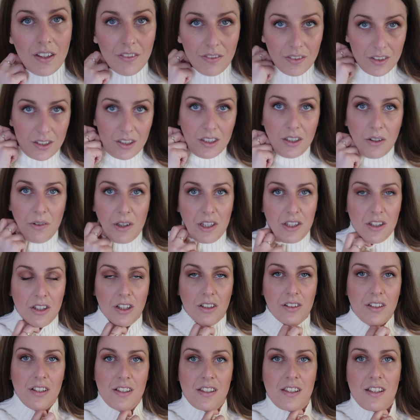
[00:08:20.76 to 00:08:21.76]
Even though it's
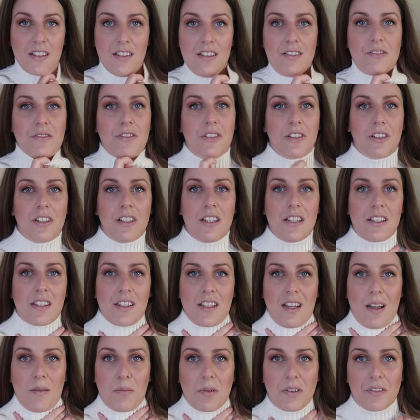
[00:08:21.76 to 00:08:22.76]
not the season for this
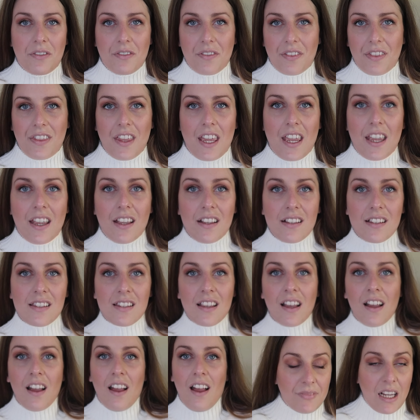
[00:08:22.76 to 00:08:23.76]
type of things,
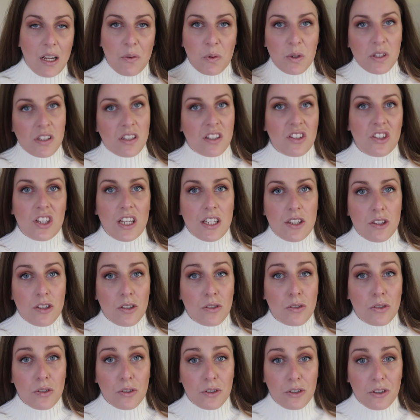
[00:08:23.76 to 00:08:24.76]
I would suggest
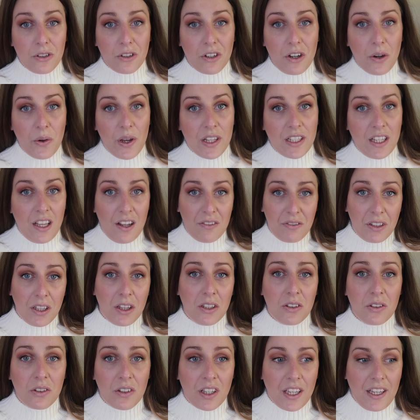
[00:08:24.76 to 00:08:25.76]
you to go and have a
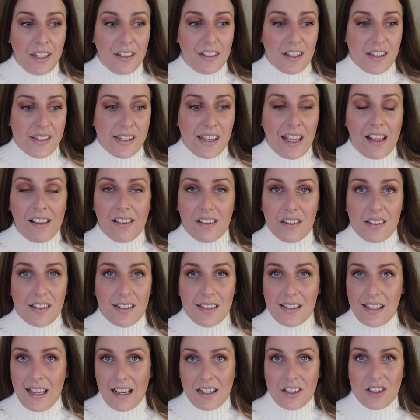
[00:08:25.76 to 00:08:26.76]
look in the sales
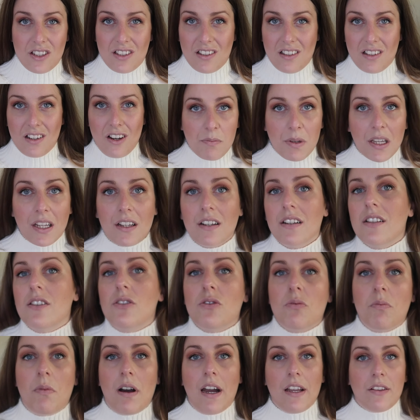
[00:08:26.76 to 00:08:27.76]
section because
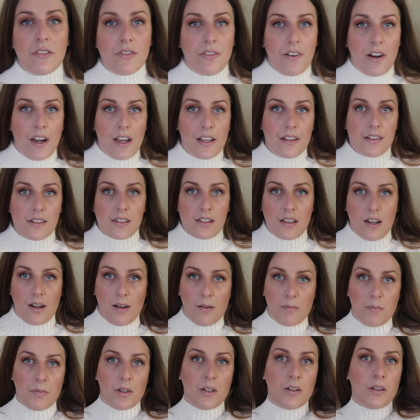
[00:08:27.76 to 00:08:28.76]
you might find
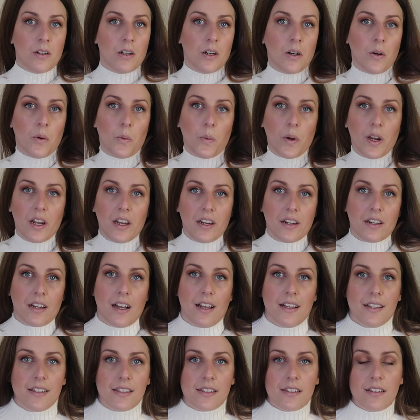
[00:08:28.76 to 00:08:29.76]
some really
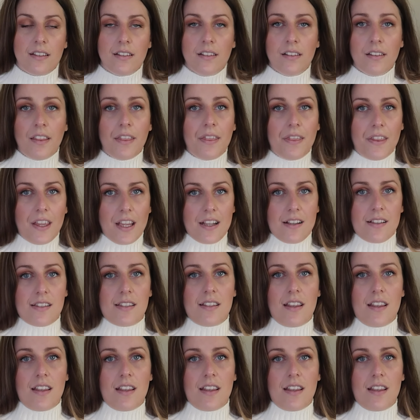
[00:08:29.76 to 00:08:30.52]
nice things